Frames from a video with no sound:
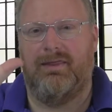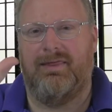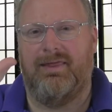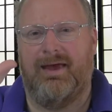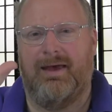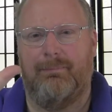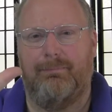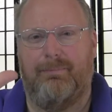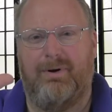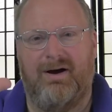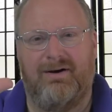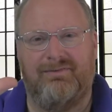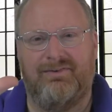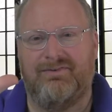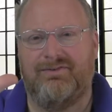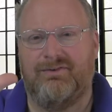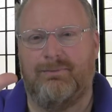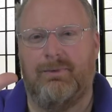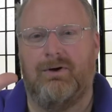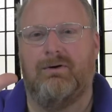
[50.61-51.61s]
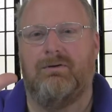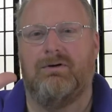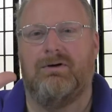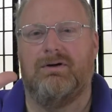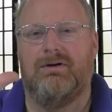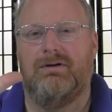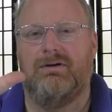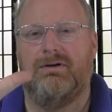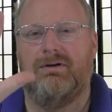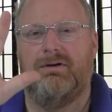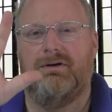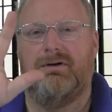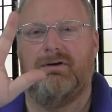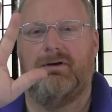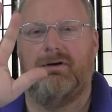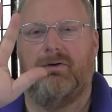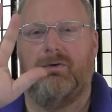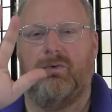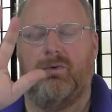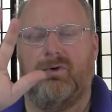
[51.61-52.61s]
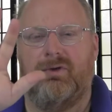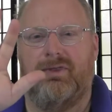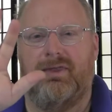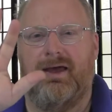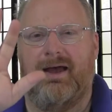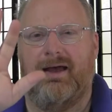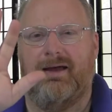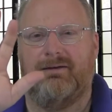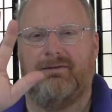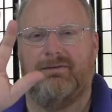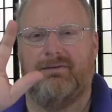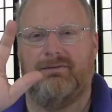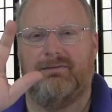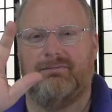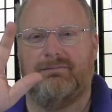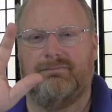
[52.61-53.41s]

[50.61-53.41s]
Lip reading: that puff of smoke or that